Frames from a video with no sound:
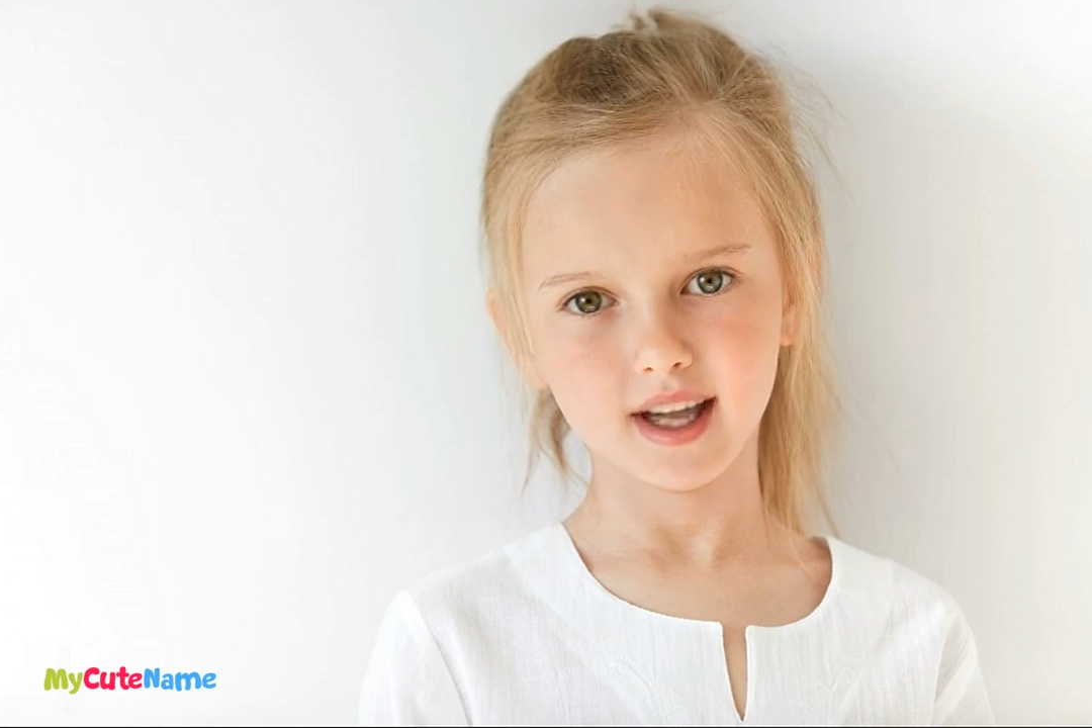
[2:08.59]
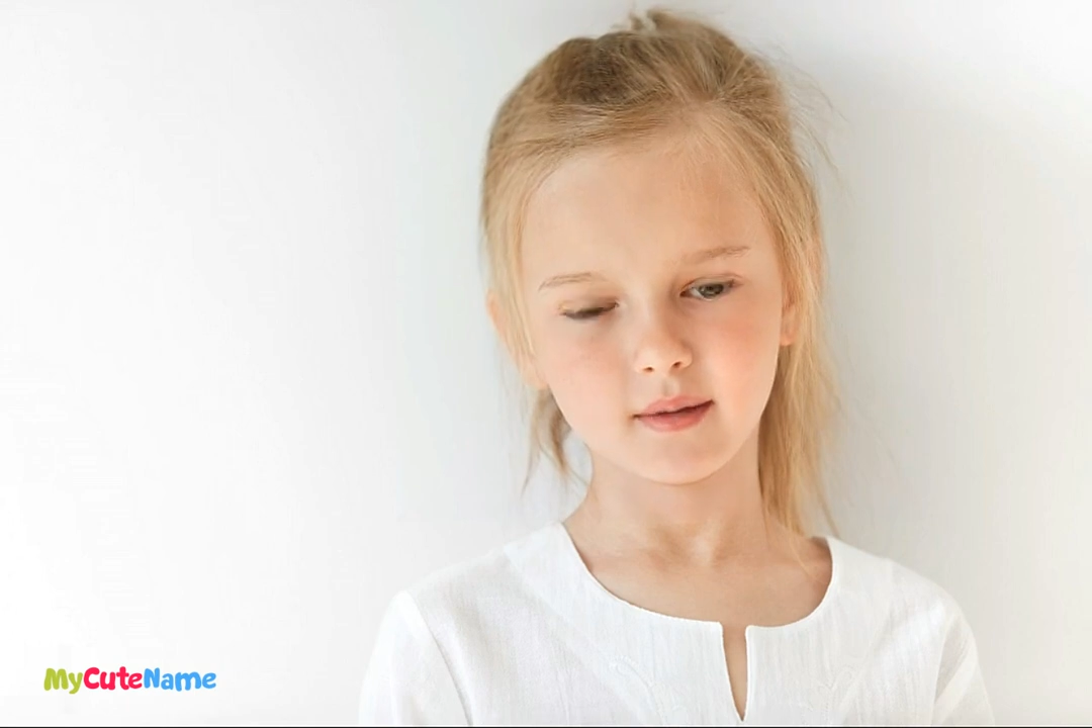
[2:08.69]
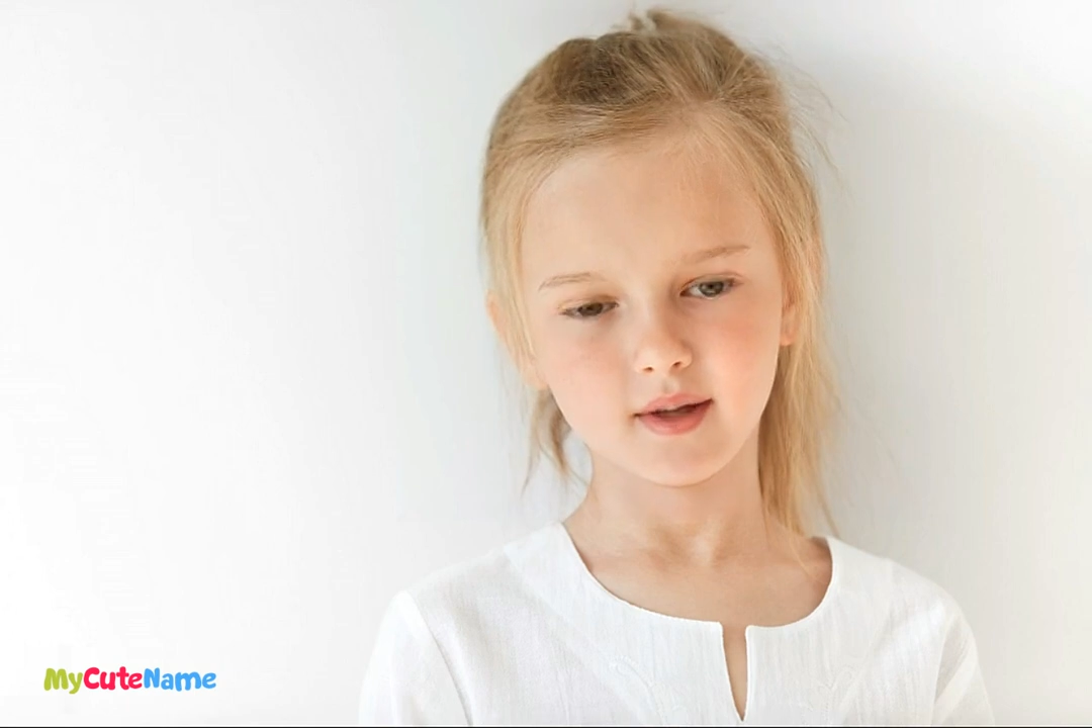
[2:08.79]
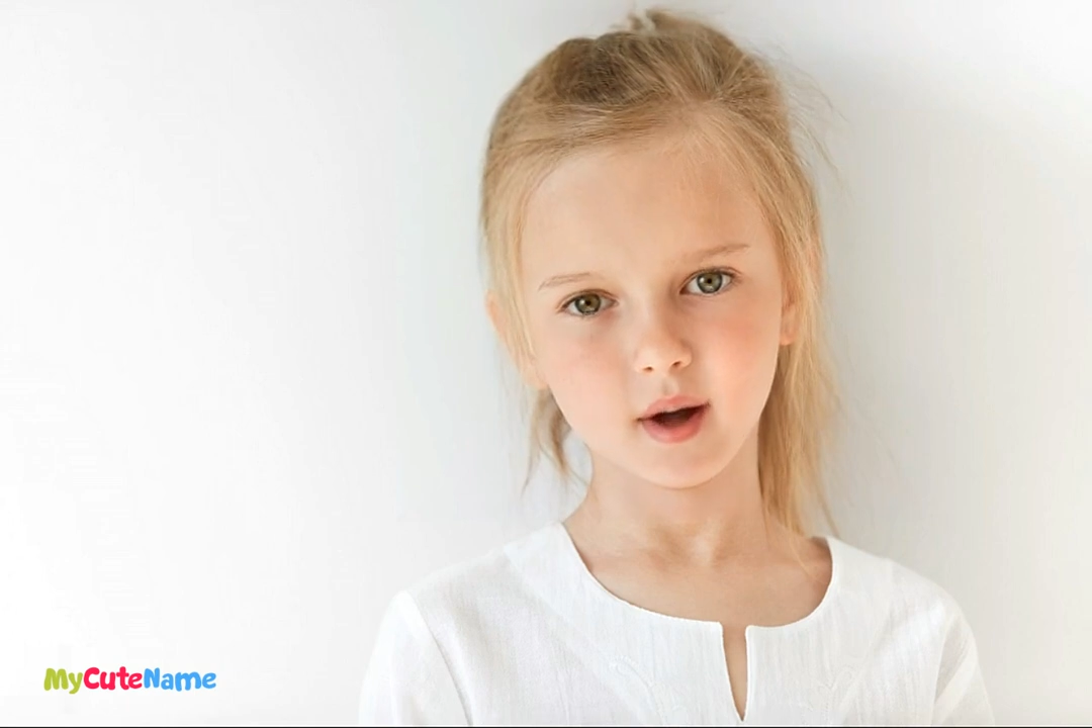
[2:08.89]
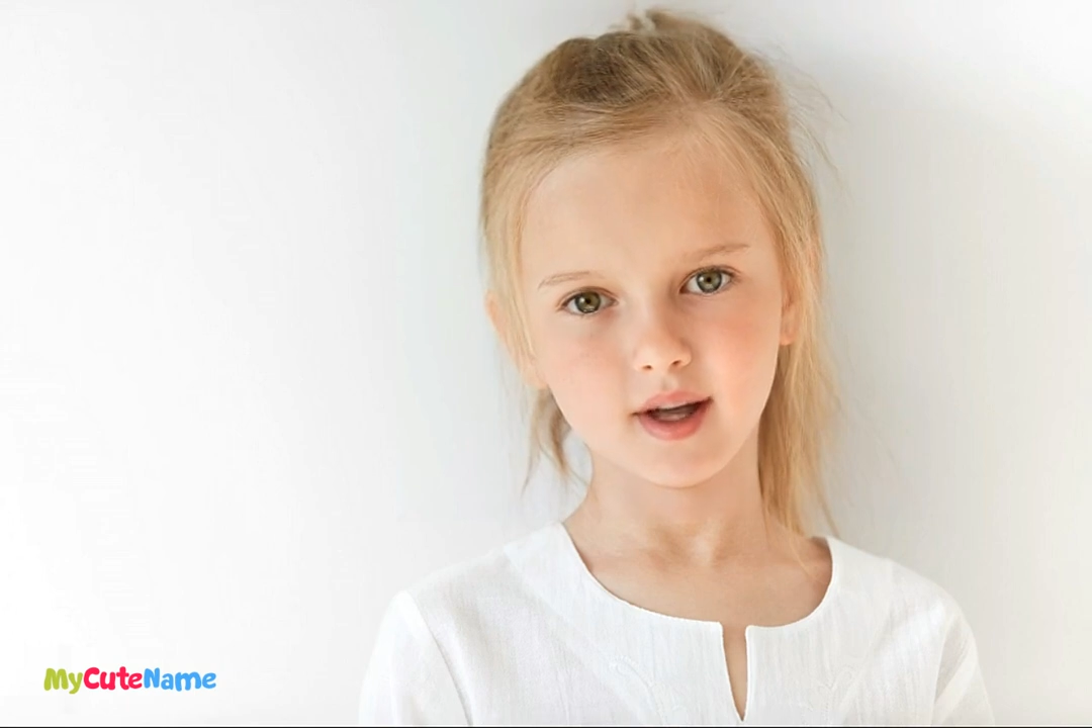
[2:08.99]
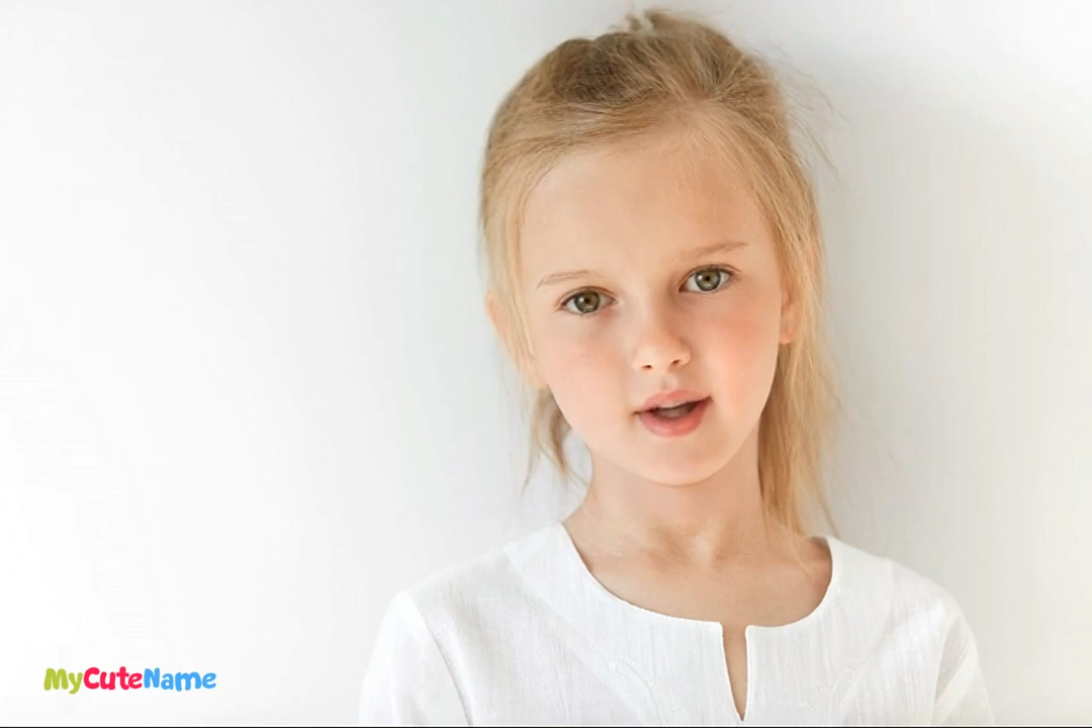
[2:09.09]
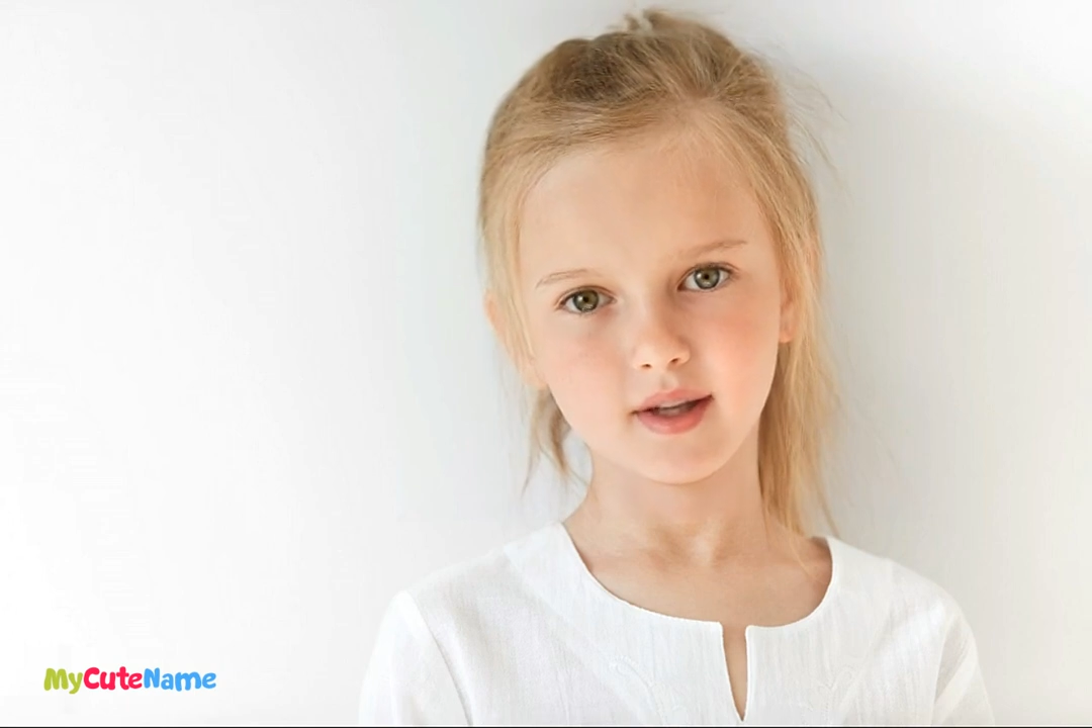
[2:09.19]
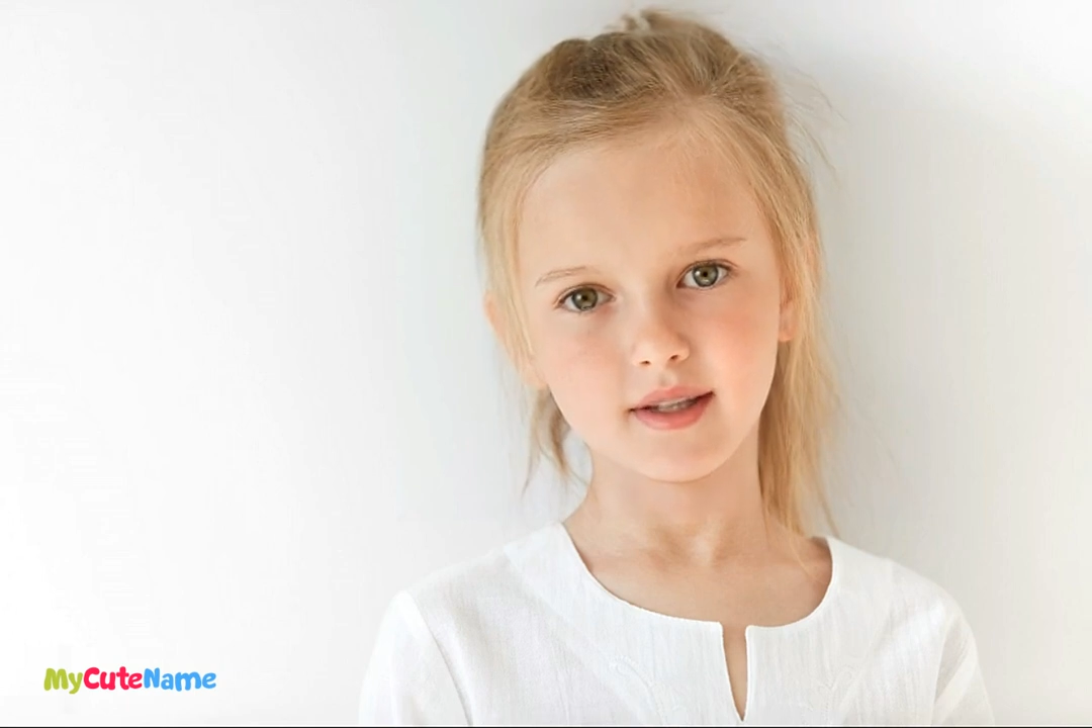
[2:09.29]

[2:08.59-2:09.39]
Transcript: influential